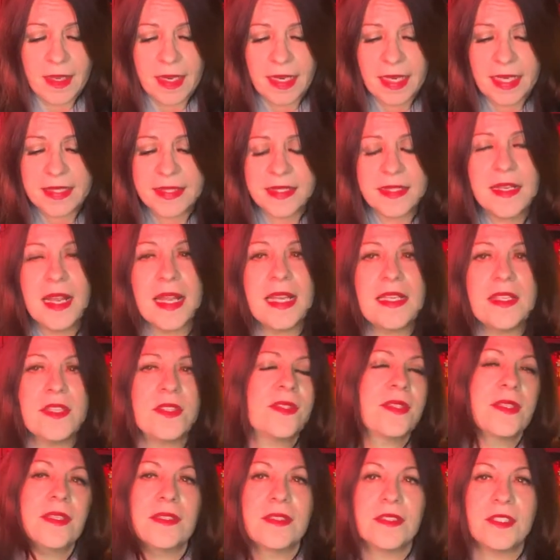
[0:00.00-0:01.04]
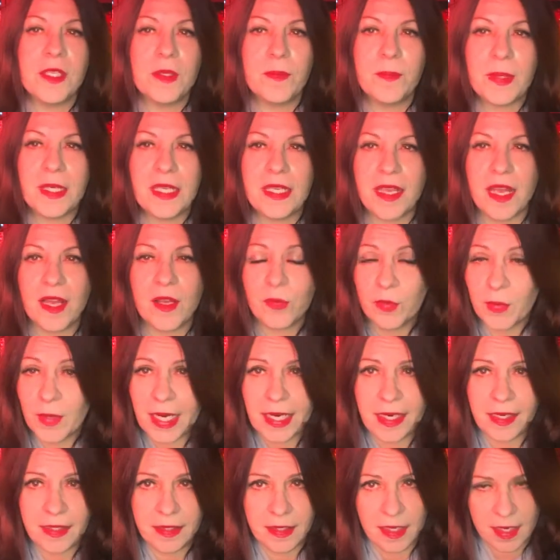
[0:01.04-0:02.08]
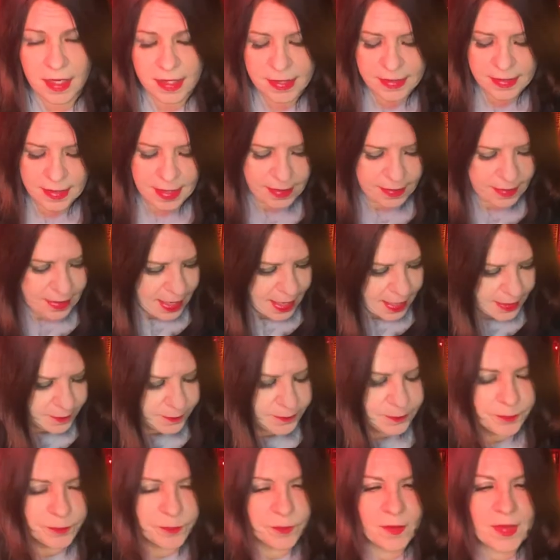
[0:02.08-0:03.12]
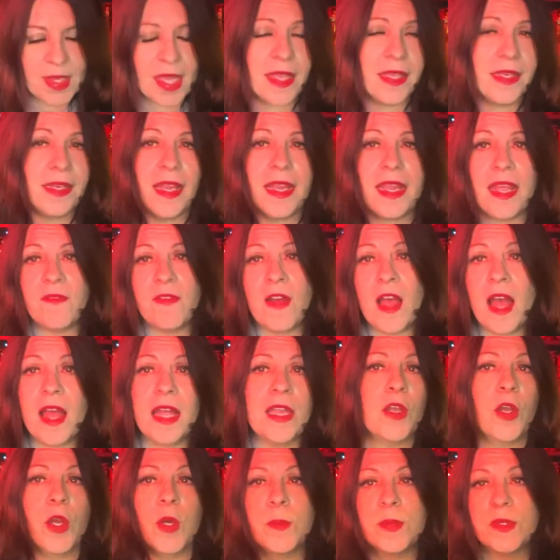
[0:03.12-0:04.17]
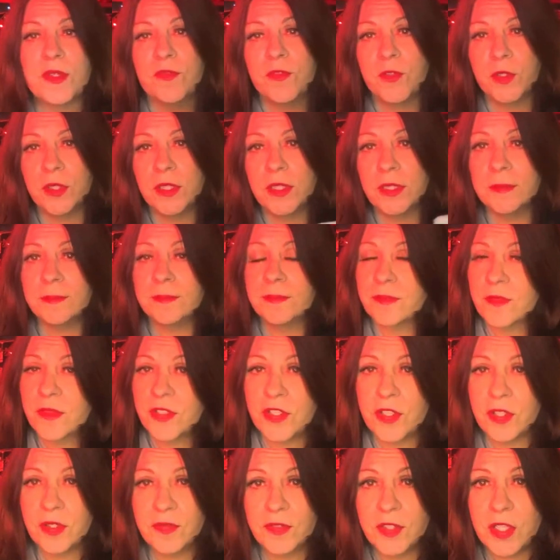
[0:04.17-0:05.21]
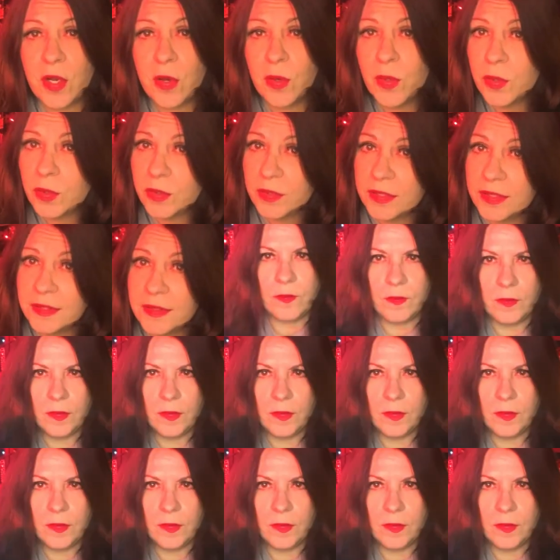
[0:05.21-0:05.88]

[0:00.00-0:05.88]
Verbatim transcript: It's nice to be recognized like that. And I have high hopes for Served Cold.